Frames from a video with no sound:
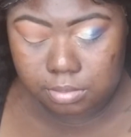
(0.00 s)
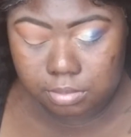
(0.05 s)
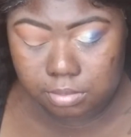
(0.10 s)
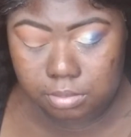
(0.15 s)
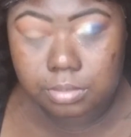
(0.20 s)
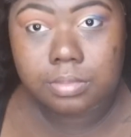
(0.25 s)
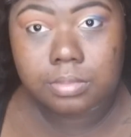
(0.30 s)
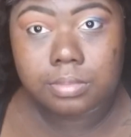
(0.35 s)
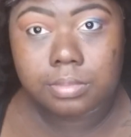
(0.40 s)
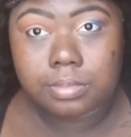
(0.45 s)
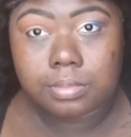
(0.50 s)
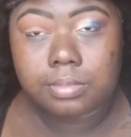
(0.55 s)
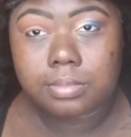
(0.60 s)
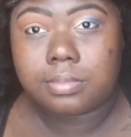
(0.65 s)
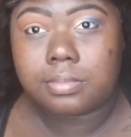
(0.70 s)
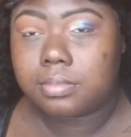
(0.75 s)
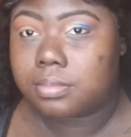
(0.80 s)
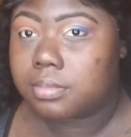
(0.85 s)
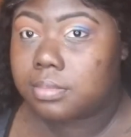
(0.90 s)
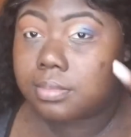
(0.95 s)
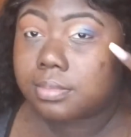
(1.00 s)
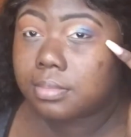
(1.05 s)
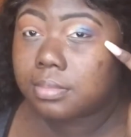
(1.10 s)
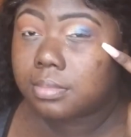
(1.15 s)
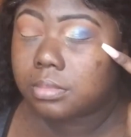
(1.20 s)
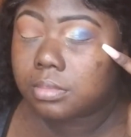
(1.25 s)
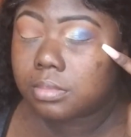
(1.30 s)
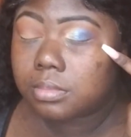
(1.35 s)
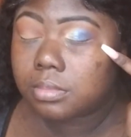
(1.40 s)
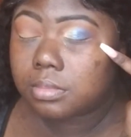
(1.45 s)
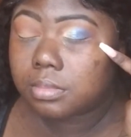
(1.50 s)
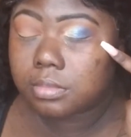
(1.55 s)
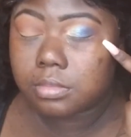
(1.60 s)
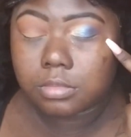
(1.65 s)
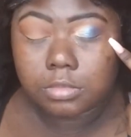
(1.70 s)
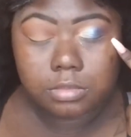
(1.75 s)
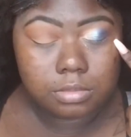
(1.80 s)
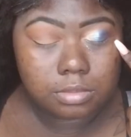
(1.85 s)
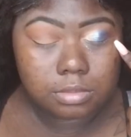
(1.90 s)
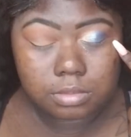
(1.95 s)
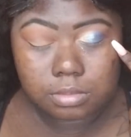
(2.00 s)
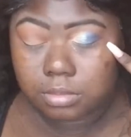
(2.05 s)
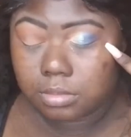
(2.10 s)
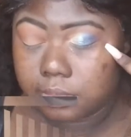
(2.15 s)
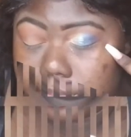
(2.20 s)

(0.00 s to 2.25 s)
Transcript: and just blending it out, and that's